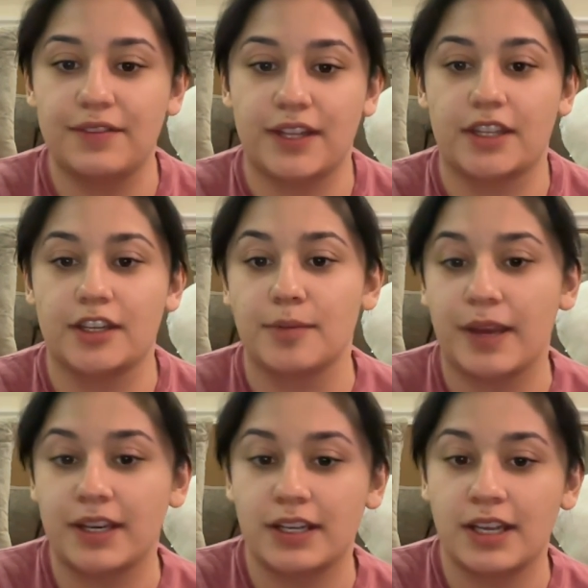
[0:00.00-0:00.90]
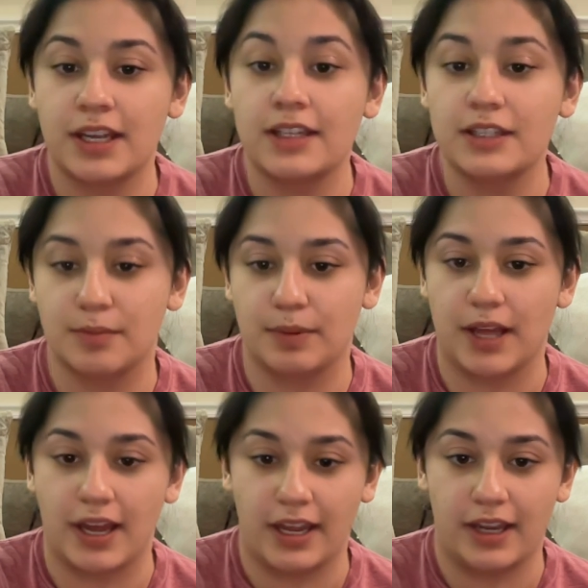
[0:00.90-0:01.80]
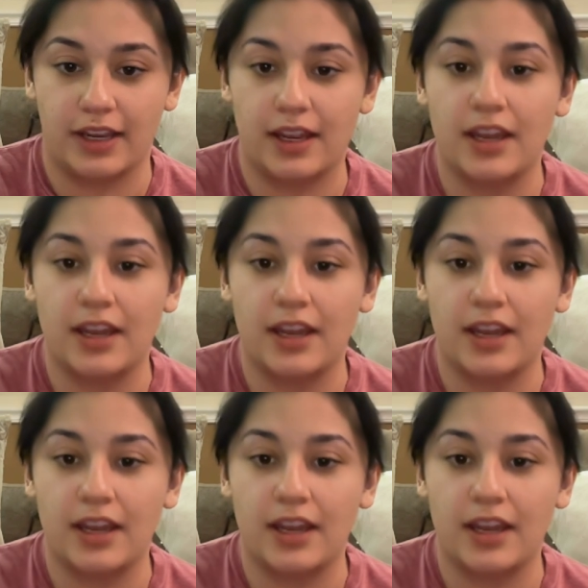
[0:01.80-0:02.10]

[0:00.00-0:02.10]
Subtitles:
that the demand and supply